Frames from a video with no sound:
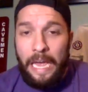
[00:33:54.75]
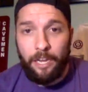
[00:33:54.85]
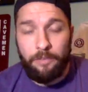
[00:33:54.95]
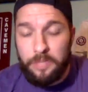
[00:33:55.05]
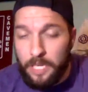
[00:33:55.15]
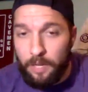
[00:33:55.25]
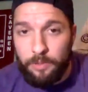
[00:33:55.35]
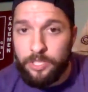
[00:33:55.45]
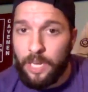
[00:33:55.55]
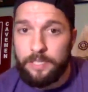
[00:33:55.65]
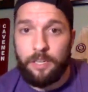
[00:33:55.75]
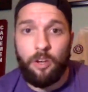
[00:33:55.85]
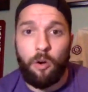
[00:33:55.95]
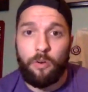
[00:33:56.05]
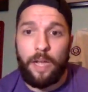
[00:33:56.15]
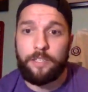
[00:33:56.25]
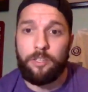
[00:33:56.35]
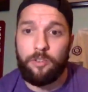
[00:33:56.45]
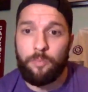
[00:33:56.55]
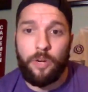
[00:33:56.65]
And you've seen it with Jason Kokrak,
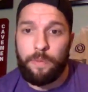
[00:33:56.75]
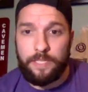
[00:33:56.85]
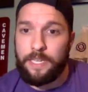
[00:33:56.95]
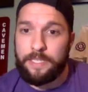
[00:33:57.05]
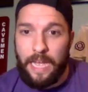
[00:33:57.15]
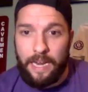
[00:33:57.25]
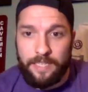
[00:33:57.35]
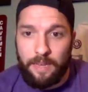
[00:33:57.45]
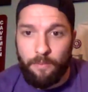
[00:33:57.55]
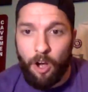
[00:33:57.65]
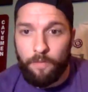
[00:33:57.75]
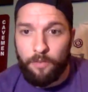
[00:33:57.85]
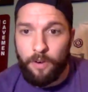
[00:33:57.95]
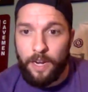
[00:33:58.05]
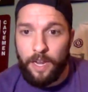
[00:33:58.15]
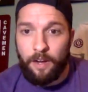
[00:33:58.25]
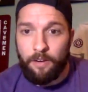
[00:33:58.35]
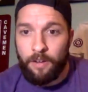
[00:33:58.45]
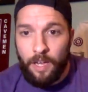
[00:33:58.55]
too. They're pretty much the exact same golfer right now.